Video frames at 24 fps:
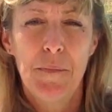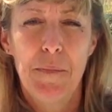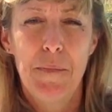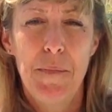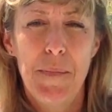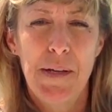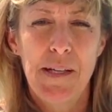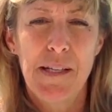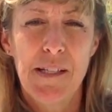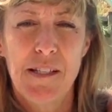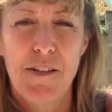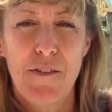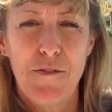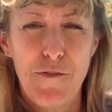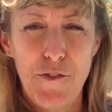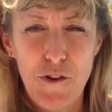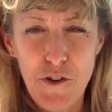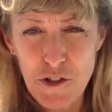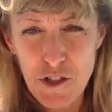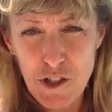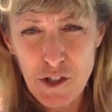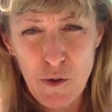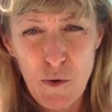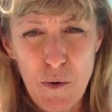Because the
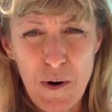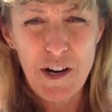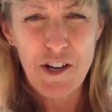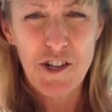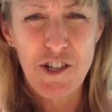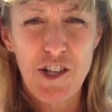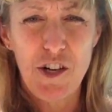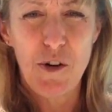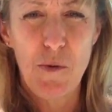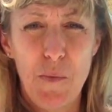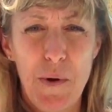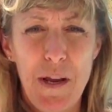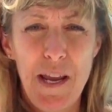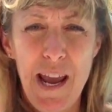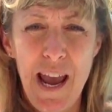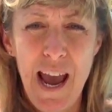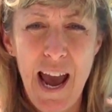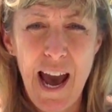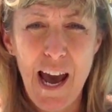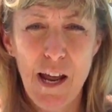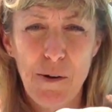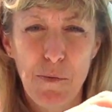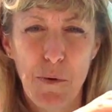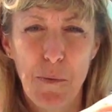first question we
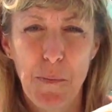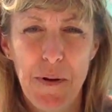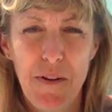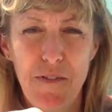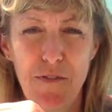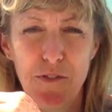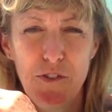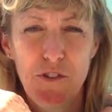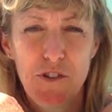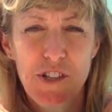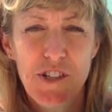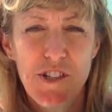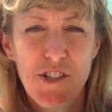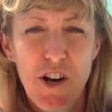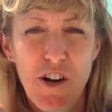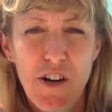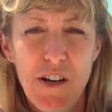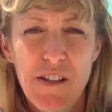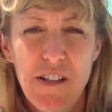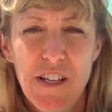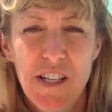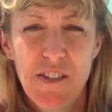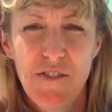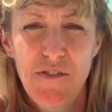had when we first
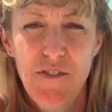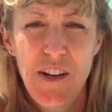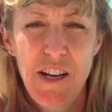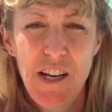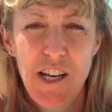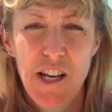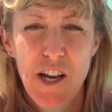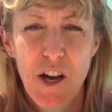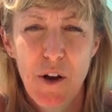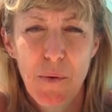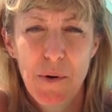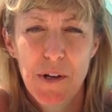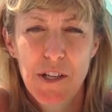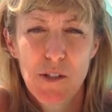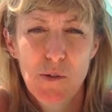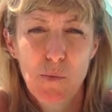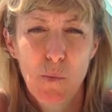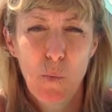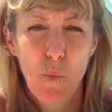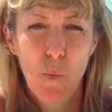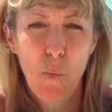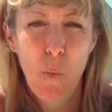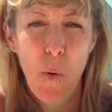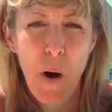started this video is,
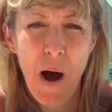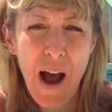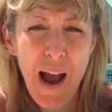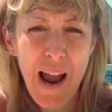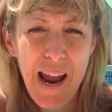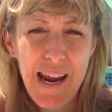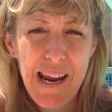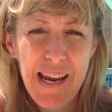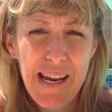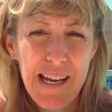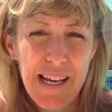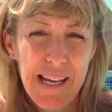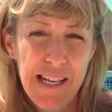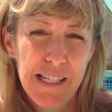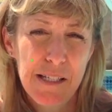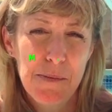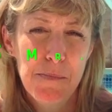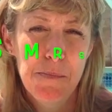why is